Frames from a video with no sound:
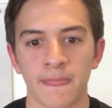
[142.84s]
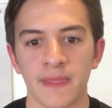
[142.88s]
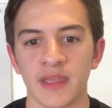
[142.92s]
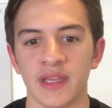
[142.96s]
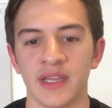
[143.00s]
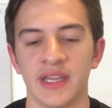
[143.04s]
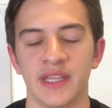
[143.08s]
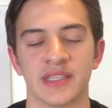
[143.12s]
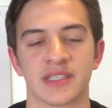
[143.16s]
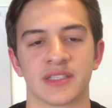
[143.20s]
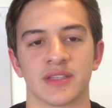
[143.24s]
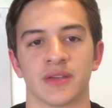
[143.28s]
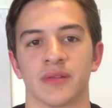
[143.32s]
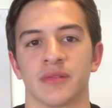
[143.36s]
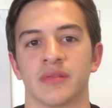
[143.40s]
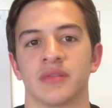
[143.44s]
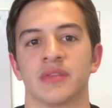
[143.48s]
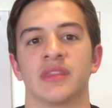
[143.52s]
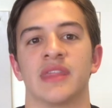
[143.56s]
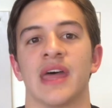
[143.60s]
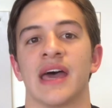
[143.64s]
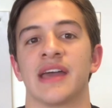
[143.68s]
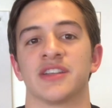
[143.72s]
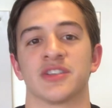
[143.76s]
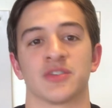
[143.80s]
And so
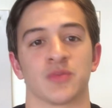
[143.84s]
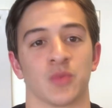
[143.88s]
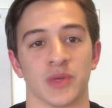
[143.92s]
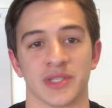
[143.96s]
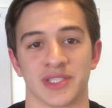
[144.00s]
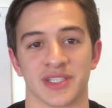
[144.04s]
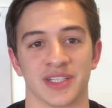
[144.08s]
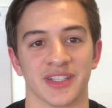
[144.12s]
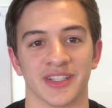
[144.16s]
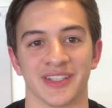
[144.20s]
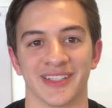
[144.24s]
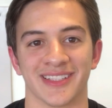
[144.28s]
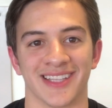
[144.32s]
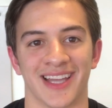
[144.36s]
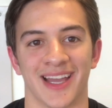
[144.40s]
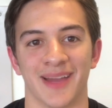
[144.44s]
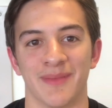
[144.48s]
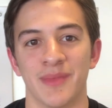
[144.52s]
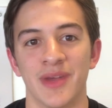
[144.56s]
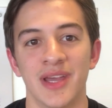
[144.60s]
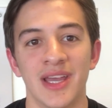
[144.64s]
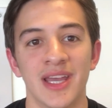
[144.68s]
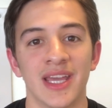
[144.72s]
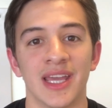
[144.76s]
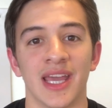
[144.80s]
that just wasn't a good
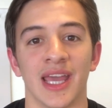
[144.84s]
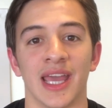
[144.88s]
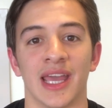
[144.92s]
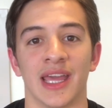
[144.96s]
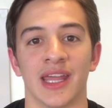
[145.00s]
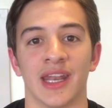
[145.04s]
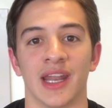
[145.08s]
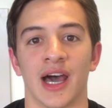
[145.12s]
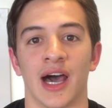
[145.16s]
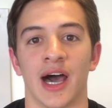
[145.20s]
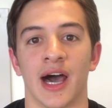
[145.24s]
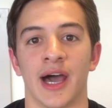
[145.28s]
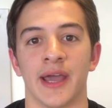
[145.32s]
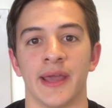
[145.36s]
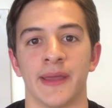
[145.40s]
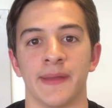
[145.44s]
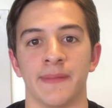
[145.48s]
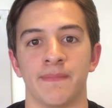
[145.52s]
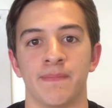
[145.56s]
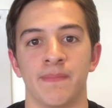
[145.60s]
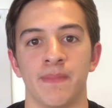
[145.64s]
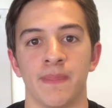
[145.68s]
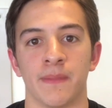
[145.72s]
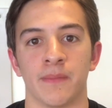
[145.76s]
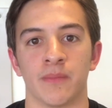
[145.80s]
time. And I
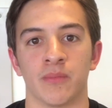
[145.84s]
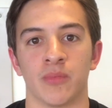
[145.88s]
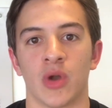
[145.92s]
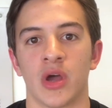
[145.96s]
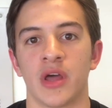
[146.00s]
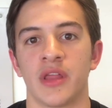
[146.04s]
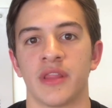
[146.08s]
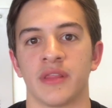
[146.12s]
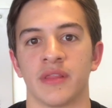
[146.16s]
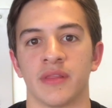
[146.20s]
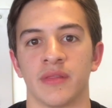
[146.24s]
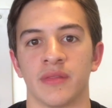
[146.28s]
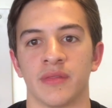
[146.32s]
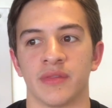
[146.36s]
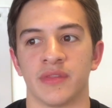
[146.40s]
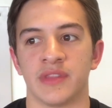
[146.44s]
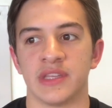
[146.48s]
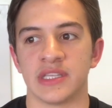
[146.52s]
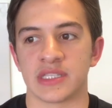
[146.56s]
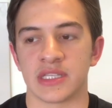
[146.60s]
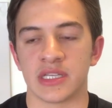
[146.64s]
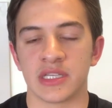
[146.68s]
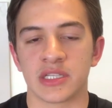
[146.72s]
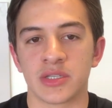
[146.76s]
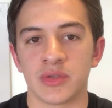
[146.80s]
brought
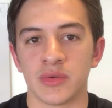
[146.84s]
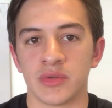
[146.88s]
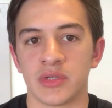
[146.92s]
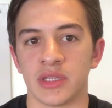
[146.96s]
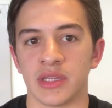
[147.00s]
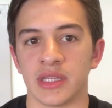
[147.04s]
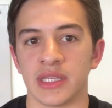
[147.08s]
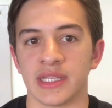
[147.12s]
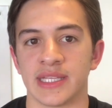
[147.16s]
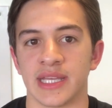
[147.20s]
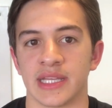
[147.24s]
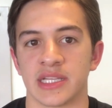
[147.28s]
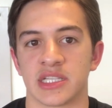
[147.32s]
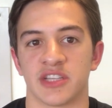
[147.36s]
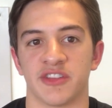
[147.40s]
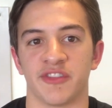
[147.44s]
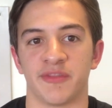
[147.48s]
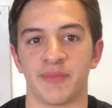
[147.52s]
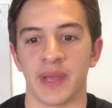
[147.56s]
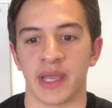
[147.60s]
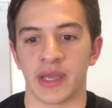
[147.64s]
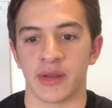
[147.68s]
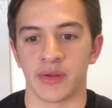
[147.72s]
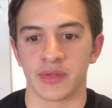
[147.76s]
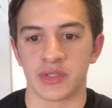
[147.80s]
this issue to the attention
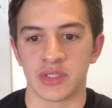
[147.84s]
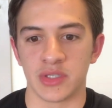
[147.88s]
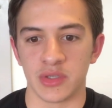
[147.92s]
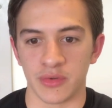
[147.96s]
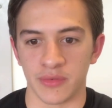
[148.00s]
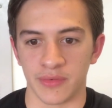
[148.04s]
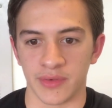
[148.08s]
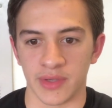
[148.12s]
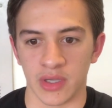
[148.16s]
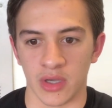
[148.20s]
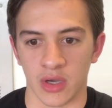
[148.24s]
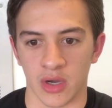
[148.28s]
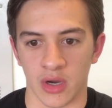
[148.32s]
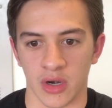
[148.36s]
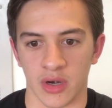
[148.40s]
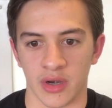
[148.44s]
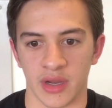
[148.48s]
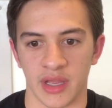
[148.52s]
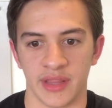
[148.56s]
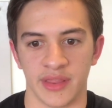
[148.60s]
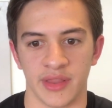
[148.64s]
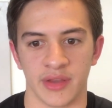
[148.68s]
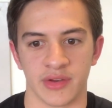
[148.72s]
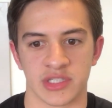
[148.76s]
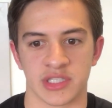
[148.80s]
of Pano 2
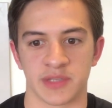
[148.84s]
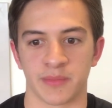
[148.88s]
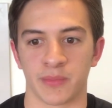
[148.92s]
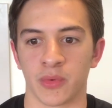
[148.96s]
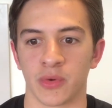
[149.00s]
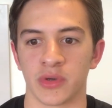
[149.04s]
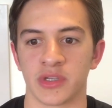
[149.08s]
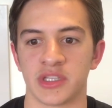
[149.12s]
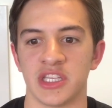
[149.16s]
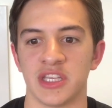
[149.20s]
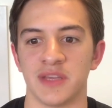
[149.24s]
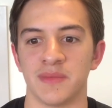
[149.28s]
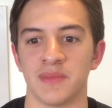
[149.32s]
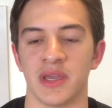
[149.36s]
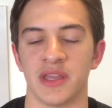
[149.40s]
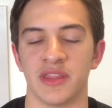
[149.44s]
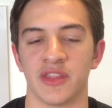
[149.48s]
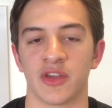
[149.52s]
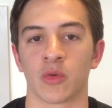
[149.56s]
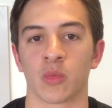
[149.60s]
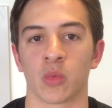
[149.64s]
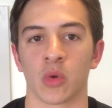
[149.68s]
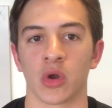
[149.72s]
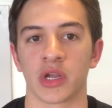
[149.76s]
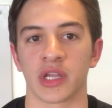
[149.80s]
VR and their support team, and
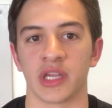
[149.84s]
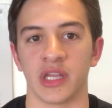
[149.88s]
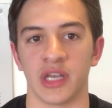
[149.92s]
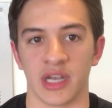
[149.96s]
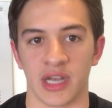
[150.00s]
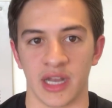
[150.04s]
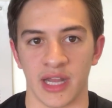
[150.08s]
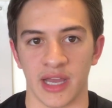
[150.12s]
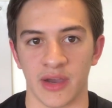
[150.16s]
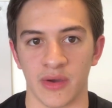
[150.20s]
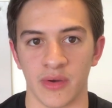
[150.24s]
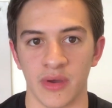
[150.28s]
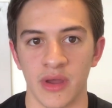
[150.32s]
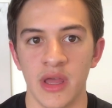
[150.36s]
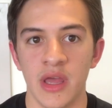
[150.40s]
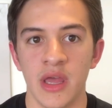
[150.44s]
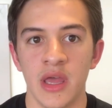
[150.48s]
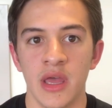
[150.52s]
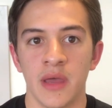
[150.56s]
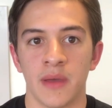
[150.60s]
they're working it out.